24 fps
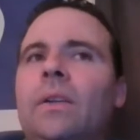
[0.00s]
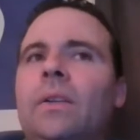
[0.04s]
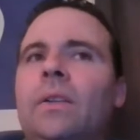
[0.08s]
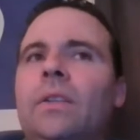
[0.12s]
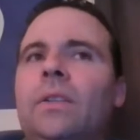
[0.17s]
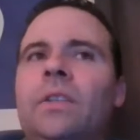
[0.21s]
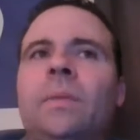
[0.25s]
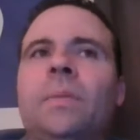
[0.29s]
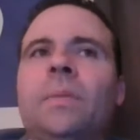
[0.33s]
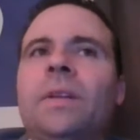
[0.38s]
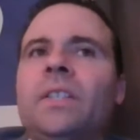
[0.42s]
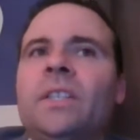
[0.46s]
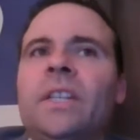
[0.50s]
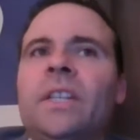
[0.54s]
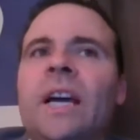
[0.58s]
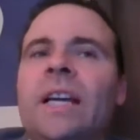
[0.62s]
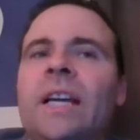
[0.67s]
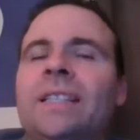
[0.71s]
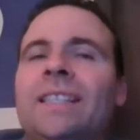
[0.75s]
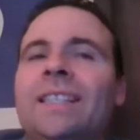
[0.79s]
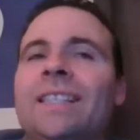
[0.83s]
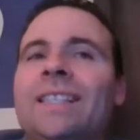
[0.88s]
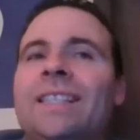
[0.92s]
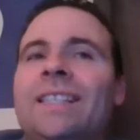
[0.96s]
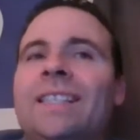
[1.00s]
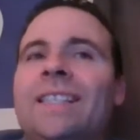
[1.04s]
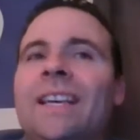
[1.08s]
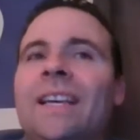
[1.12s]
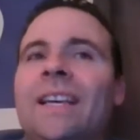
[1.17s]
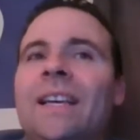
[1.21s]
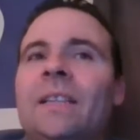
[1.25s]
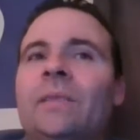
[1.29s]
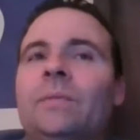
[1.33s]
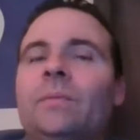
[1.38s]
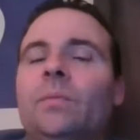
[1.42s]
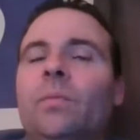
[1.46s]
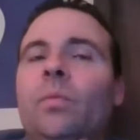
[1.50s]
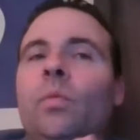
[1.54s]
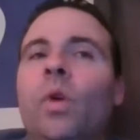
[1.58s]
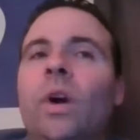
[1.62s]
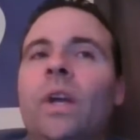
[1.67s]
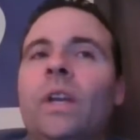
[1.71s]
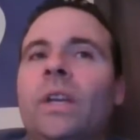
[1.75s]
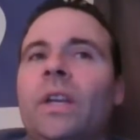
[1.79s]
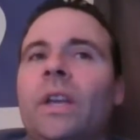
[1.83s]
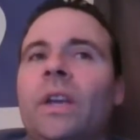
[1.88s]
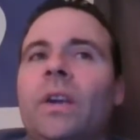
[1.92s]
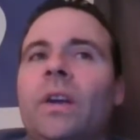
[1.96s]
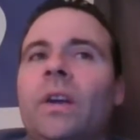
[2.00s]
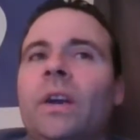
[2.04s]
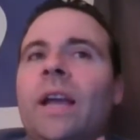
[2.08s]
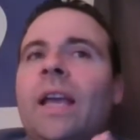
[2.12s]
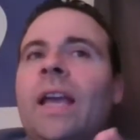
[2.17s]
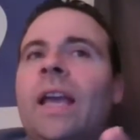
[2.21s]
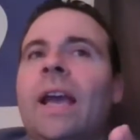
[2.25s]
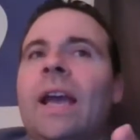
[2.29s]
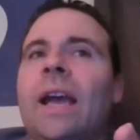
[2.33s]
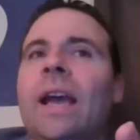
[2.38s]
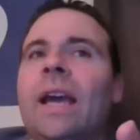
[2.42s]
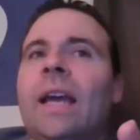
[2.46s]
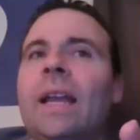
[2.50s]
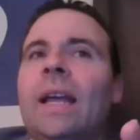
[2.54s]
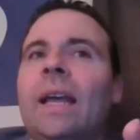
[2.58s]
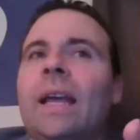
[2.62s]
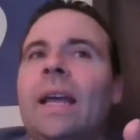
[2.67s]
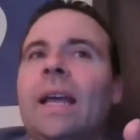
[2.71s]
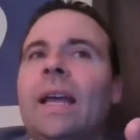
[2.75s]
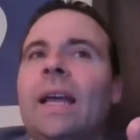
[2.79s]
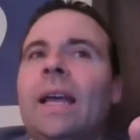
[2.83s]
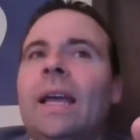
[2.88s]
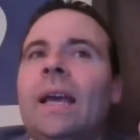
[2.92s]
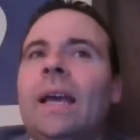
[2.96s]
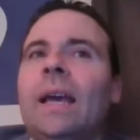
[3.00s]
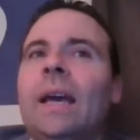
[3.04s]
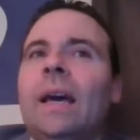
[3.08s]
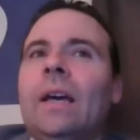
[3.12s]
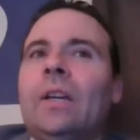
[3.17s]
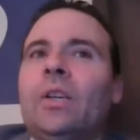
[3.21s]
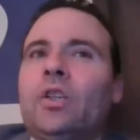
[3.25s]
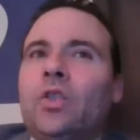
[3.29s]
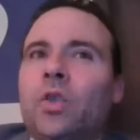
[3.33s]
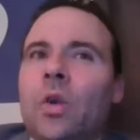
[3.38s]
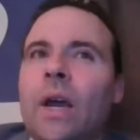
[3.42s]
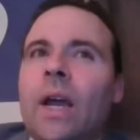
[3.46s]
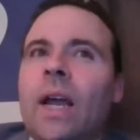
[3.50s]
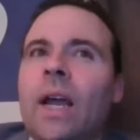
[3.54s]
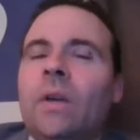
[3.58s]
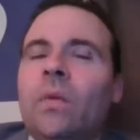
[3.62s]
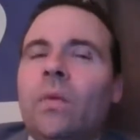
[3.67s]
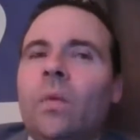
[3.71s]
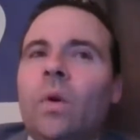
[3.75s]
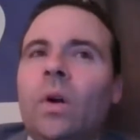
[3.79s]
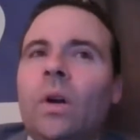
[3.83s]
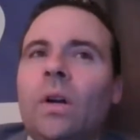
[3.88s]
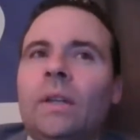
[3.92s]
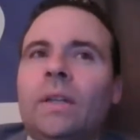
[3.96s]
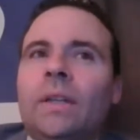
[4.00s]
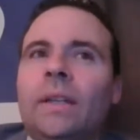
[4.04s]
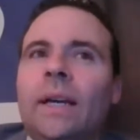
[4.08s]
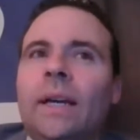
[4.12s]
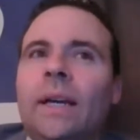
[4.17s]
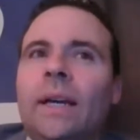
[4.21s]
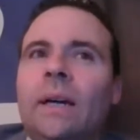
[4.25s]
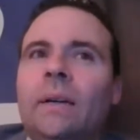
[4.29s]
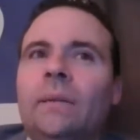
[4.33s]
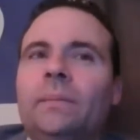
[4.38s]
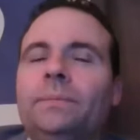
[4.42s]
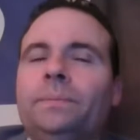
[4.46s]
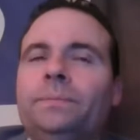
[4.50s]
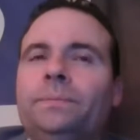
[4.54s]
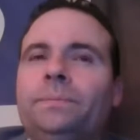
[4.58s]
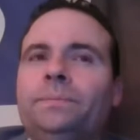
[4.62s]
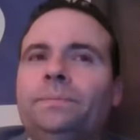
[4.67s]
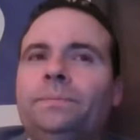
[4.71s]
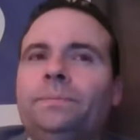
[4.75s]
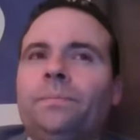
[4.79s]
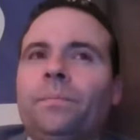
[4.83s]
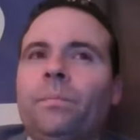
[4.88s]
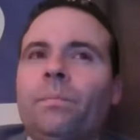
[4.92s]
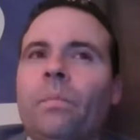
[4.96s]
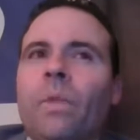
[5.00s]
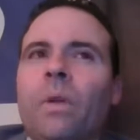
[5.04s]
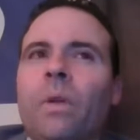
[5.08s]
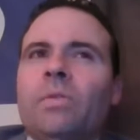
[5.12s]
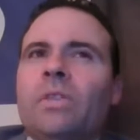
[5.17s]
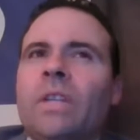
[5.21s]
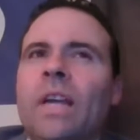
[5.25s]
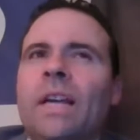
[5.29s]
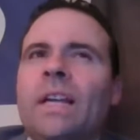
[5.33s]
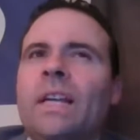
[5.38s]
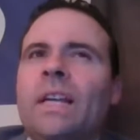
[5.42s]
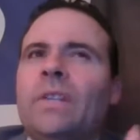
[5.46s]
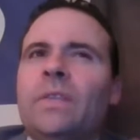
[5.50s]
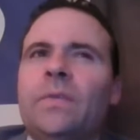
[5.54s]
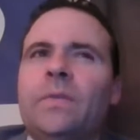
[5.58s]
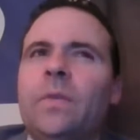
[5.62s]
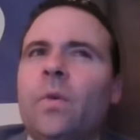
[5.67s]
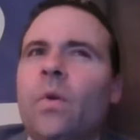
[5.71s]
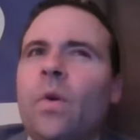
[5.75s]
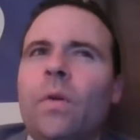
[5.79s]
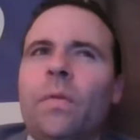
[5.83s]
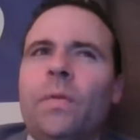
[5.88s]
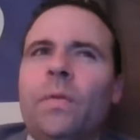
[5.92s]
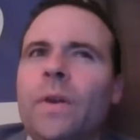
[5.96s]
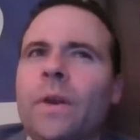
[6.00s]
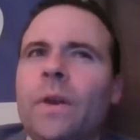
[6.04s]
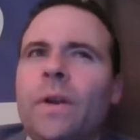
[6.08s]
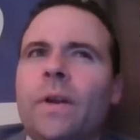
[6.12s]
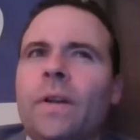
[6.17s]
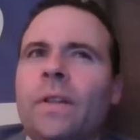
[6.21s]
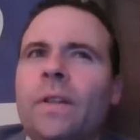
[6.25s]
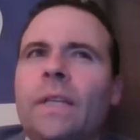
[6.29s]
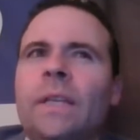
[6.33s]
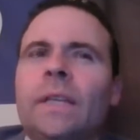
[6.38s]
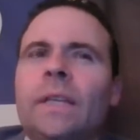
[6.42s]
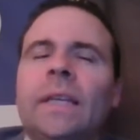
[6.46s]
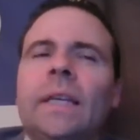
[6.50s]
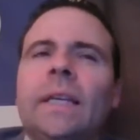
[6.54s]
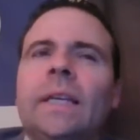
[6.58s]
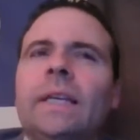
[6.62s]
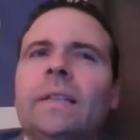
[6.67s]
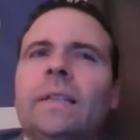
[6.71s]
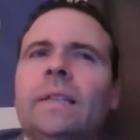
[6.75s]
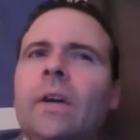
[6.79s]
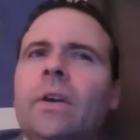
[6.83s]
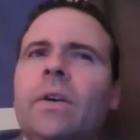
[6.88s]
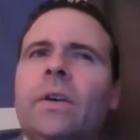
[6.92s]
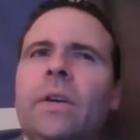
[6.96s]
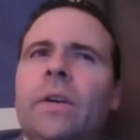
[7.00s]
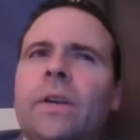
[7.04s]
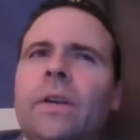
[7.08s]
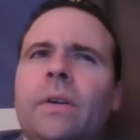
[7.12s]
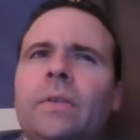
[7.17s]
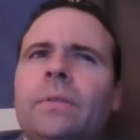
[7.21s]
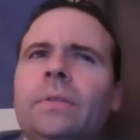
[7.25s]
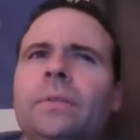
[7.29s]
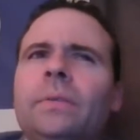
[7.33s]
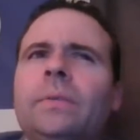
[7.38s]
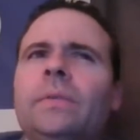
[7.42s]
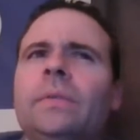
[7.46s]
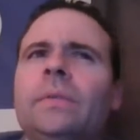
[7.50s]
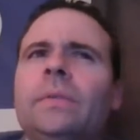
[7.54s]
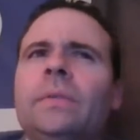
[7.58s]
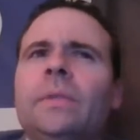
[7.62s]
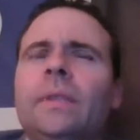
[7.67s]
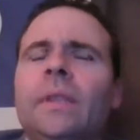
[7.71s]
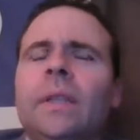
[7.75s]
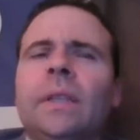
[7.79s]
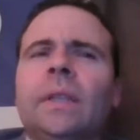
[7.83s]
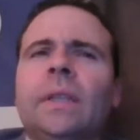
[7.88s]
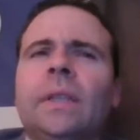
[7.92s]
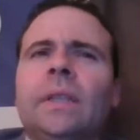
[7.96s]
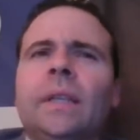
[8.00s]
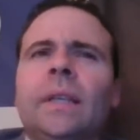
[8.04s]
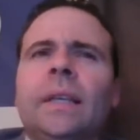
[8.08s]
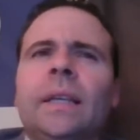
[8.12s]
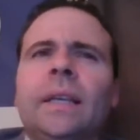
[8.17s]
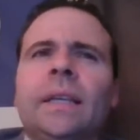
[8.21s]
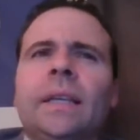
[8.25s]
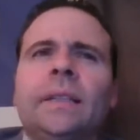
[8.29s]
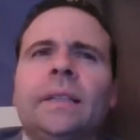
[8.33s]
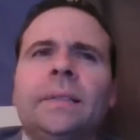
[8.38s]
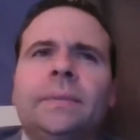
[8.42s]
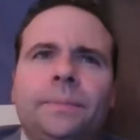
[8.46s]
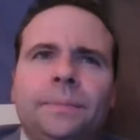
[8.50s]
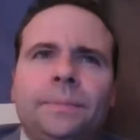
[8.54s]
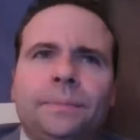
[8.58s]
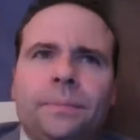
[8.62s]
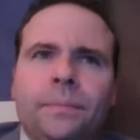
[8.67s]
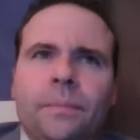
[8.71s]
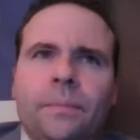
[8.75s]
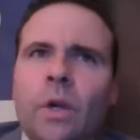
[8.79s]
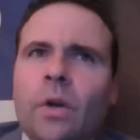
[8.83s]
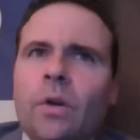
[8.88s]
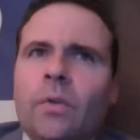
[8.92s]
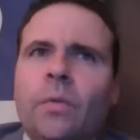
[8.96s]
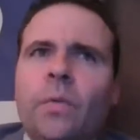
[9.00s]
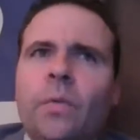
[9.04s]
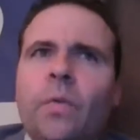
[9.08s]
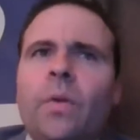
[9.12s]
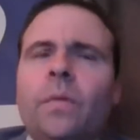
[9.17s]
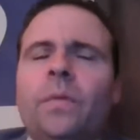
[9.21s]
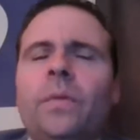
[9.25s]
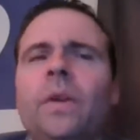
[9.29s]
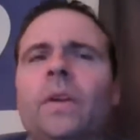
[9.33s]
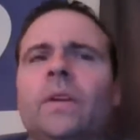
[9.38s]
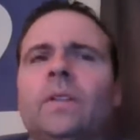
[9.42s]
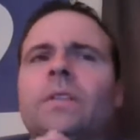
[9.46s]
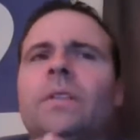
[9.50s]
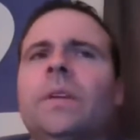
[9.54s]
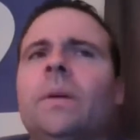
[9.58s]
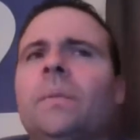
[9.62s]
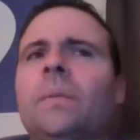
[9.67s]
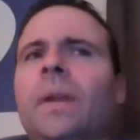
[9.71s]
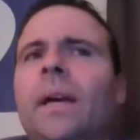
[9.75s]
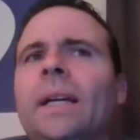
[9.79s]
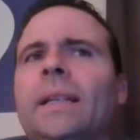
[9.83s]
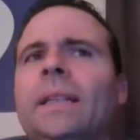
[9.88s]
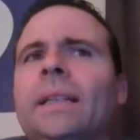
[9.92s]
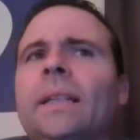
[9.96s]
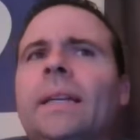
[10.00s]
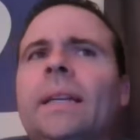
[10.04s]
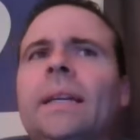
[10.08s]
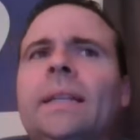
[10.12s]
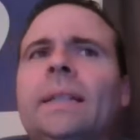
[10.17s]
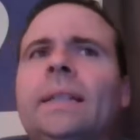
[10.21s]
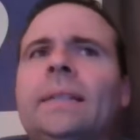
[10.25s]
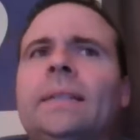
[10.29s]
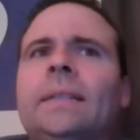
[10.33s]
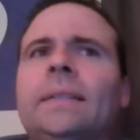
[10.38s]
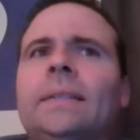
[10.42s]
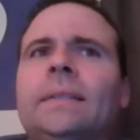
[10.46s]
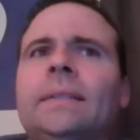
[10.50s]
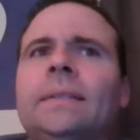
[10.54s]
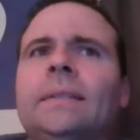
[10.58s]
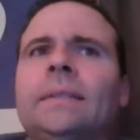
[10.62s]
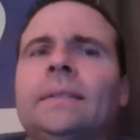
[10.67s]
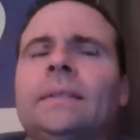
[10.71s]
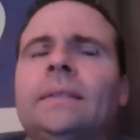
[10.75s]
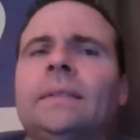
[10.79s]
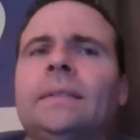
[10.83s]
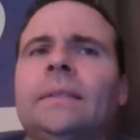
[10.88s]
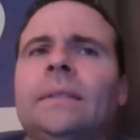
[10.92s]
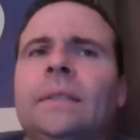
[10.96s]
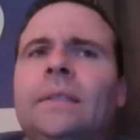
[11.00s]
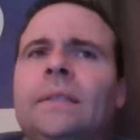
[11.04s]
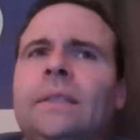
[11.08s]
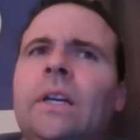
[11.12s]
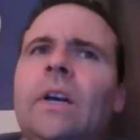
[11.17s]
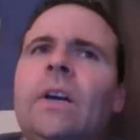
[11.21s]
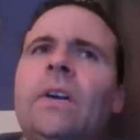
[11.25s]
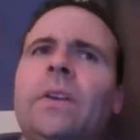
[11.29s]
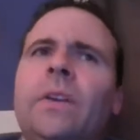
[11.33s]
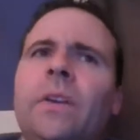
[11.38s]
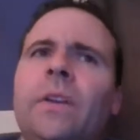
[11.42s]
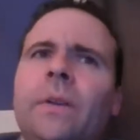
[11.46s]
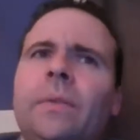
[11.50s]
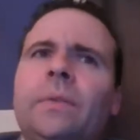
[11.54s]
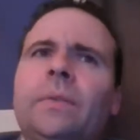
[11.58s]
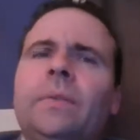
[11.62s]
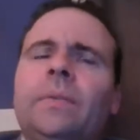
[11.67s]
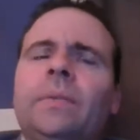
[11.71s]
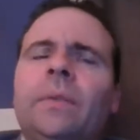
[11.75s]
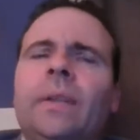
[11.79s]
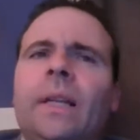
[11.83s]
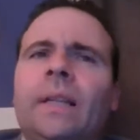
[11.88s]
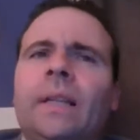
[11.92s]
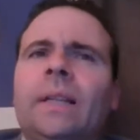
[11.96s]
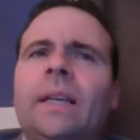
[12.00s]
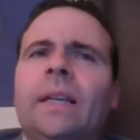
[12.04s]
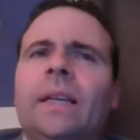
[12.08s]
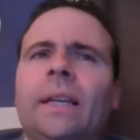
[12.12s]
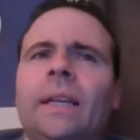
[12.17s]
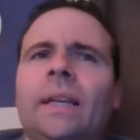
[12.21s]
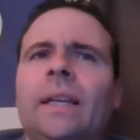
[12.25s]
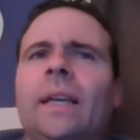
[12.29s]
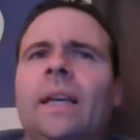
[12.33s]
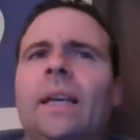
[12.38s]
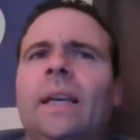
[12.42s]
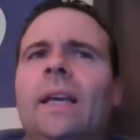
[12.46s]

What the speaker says: Jimmy Johnson said one year he had a trade worked out. It was like his 4th year in the league, 3rd year in the league, 3rd, 4th year, something like that. 3rd year, I think.